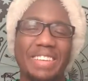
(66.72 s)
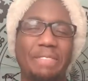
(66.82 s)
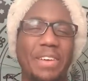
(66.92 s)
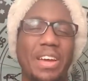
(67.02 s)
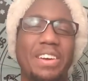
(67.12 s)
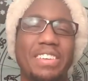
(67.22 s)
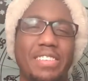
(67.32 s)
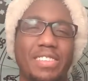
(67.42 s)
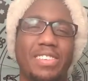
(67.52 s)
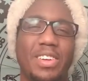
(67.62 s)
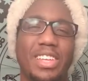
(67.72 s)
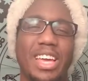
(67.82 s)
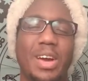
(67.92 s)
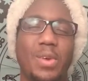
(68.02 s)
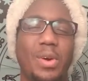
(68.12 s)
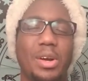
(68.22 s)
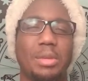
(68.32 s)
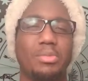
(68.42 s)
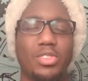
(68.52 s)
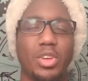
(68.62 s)
The Faeries of the Zodiac,
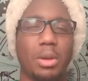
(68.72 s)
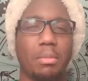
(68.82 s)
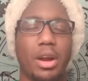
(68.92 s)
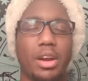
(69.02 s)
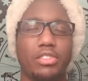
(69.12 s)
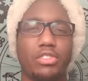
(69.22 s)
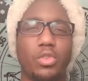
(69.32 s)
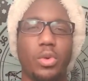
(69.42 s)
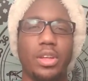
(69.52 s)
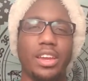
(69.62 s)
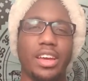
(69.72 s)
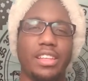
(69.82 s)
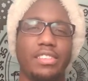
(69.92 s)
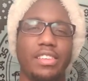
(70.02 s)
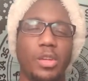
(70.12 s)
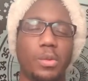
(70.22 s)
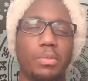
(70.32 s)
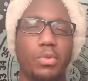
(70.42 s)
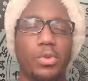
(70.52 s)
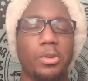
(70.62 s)
welcome to your March 2019
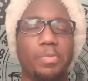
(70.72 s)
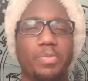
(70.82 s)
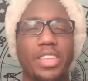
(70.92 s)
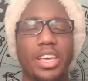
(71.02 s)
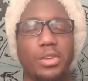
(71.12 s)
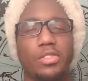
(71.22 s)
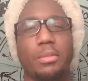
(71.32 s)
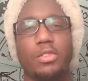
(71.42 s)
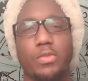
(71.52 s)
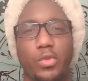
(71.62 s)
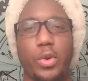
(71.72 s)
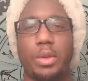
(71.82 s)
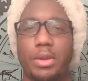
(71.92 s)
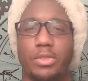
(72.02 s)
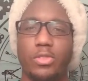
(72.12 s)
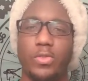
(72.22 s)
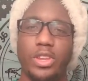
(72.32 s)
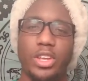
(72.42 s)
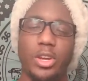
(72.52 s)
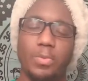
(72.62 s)
report. Thank you so much for joining me on this
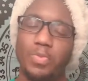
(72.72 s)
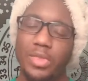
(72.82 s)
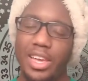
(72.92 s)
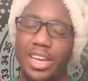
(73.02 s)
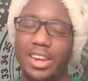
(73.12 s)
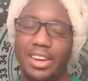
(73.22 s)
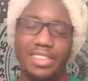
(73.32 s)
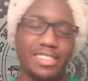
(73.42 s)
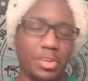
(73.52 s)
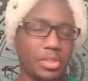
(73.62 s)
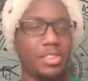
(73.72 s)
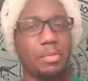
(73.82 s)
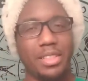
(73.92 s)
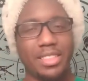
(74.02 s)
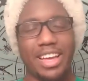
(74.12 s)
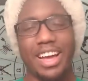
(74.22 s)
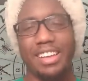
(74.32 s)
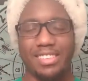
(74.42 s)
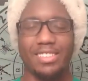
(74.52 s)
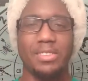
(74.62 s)
video. And let's see what this month
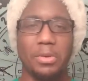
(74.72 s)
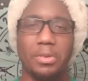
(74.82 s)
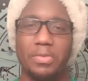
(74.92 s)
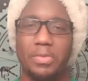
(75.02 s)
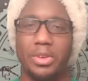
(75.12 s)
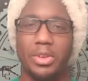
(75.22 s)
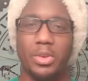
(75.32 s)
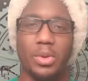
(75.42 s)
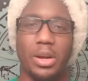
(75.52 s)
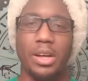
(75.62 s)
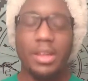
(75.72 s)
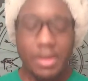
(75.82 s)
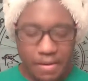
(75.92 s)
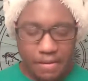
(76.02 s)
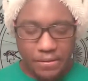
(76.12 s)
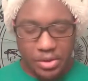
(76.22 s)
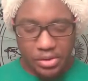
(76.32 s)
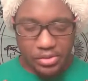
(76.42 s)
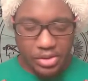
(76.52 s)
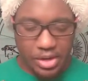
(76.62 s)
has in store for you all.
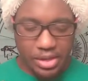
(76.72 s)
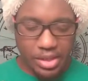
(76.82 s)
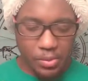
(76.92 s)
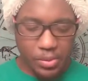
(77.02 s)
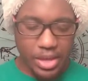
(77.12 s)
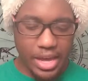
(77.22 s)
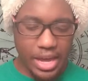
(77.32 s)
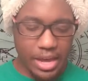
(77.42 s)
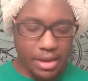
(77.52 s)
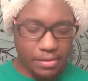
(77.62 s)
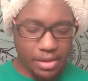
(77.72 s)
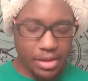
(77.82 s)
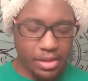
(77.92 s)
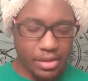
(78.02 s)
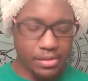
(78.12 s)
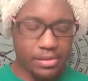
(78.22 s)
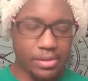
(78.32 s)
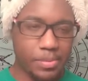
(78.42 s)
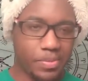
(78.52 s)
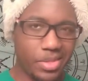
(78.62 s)
First card that we have
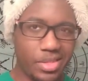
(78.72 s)
is